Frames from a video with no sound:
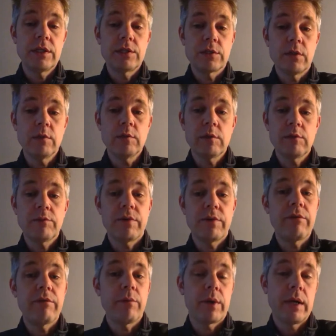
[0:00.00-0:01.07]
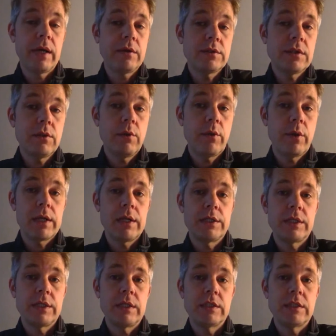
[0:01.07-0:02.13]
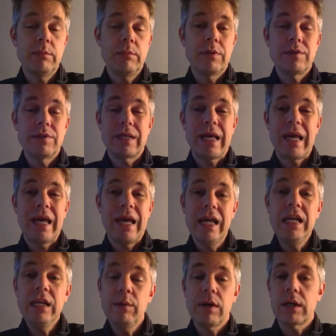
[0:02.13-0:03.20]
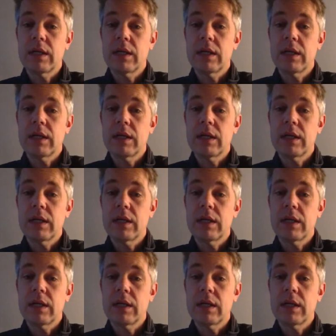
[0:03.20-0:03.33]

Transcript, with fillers: it is also for everyone else in the organization, because anyone